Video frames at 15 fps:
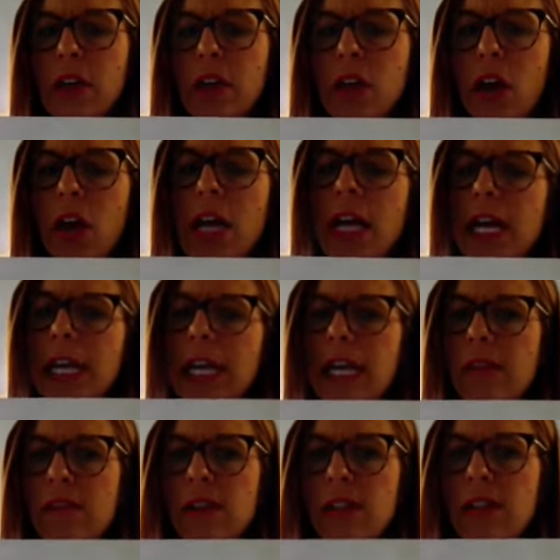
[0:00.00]
K.
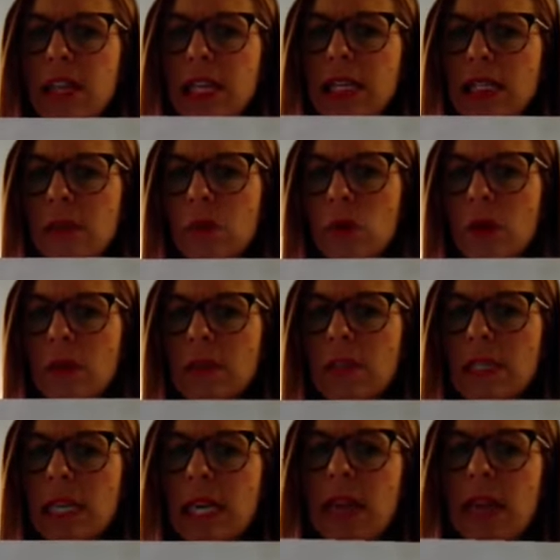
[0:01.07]
Even in these ones,